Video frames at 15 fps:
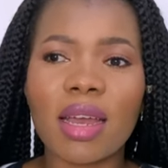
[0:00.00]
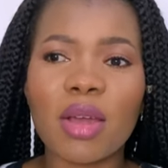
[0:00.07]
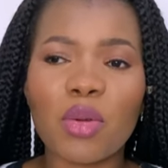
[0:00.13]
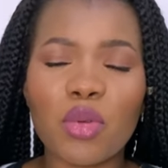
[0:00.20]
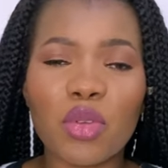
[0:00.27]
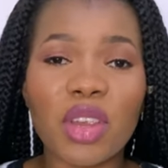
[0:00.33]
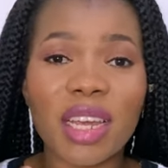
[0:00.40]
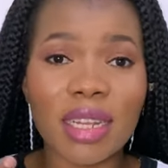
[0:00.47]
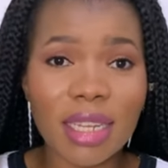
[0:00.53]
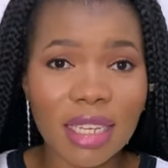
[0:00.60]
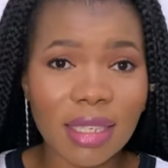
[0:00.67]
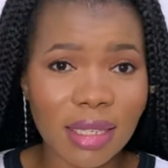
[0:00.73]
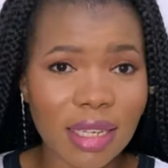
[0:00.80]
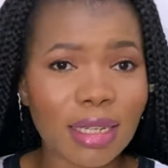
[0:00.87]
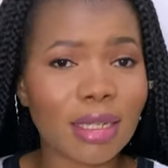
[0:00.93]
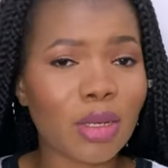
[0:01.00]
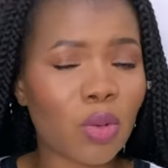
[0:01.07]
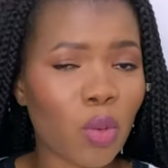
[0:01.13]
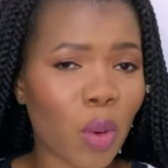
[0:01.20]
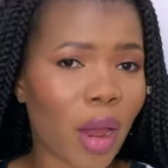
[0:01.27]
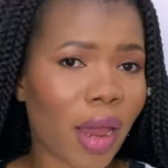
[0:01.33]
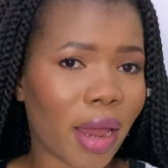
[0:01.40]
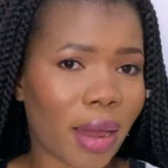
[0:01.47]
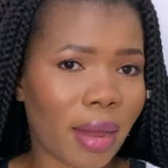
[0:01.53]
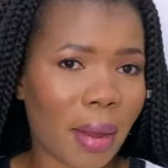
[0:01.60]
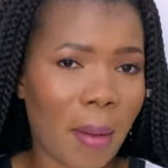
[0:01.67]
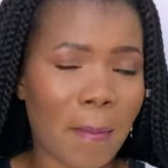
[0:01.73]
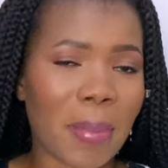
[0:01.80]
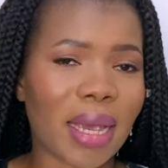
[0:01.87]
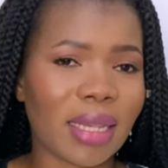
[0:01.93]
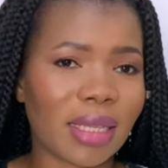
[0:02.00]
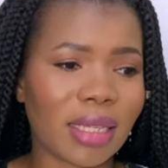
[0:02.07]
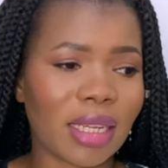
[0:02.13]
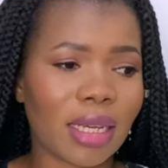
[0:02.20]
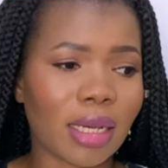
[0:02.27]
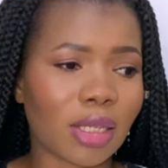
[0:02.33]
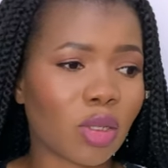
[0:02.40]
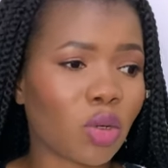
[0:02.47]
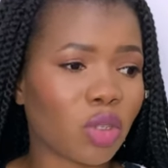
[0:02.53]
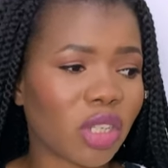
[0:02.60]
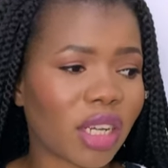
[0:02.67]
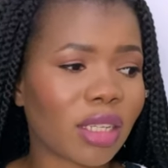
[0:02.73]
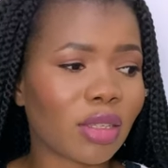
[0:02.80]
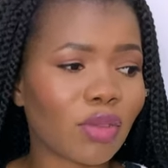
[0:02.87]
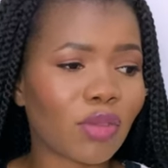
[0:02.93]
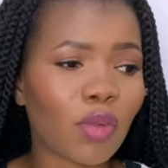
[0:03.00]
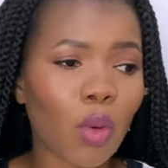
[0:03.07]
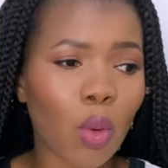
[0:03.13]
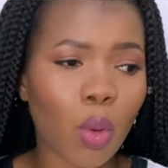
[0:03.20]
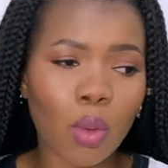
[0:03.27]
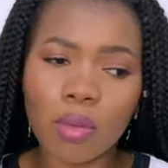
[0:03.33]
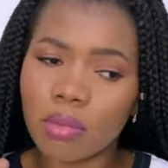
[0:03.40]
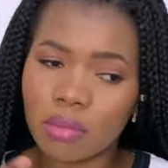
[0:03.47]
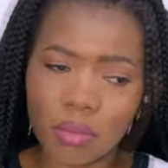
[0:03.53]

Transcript: realistically wear my sneakers, not just for